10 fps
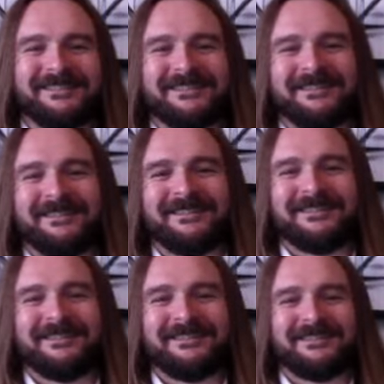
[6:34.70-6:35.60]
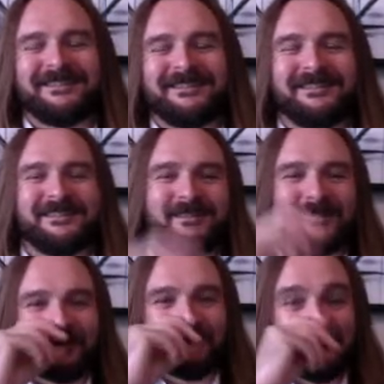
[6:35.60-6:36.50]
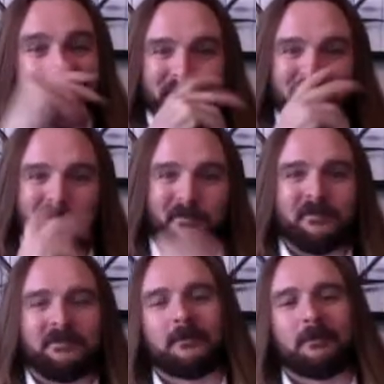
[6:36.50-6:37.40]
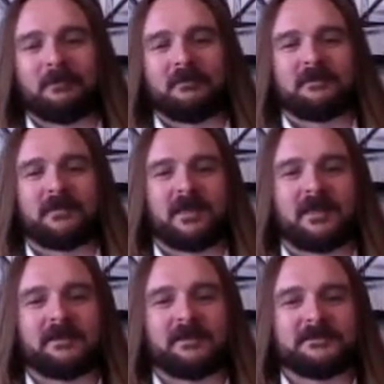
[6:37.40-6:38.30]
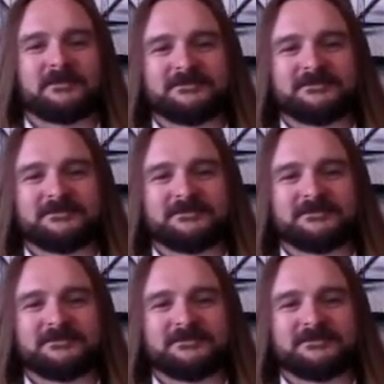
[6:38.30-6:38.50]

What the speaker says: [no speech]